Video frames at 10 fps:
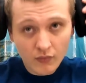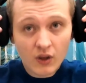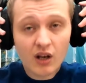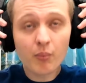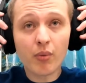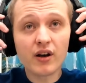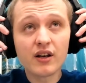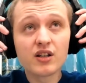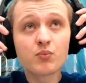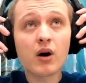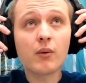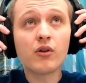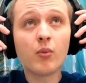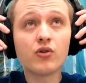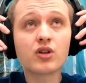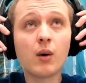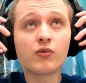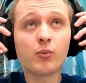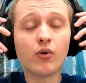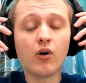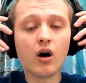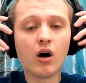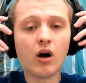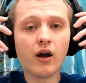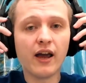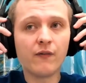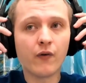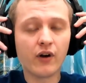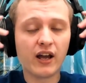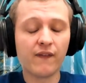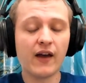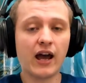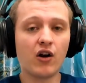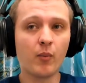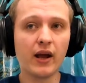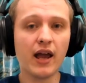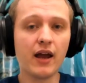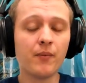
But it is probably the most comfortable headphone I have had on my head.